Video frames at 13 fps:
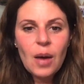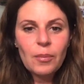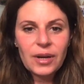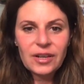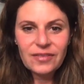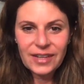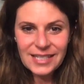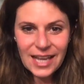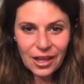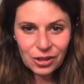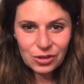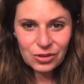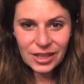But if I
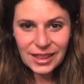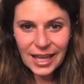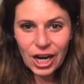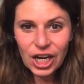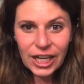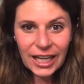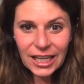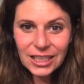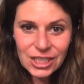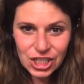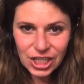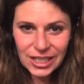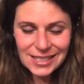tell you that they are
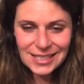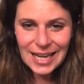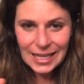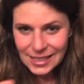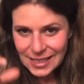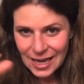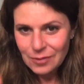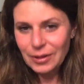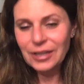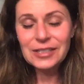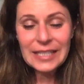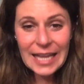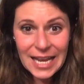inches, not
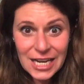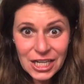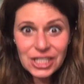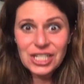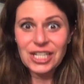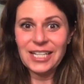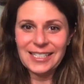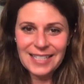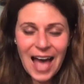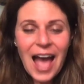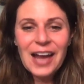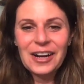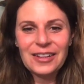centimeters, inches
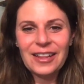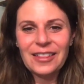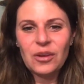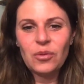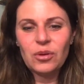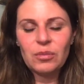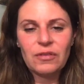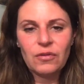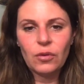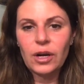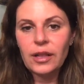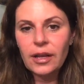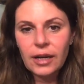higher than they were
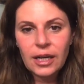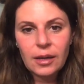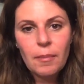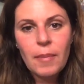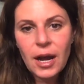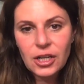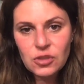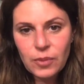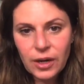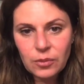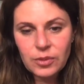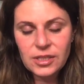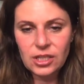before, they're in a much
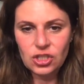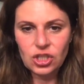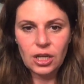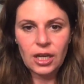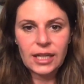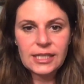better position.